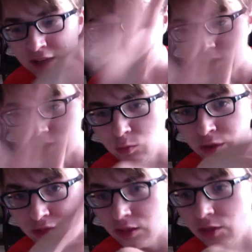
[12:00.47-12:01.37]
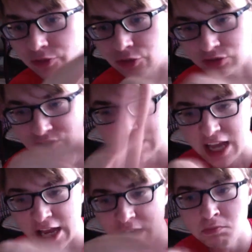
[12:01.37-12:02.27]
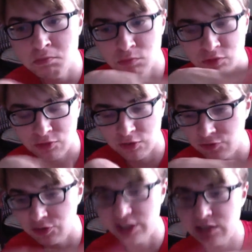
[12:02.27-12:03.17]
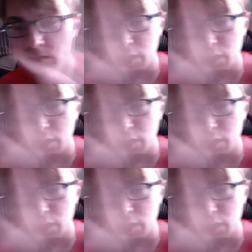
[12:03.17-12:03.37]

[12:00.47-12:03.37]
within the first 10-15 minutes of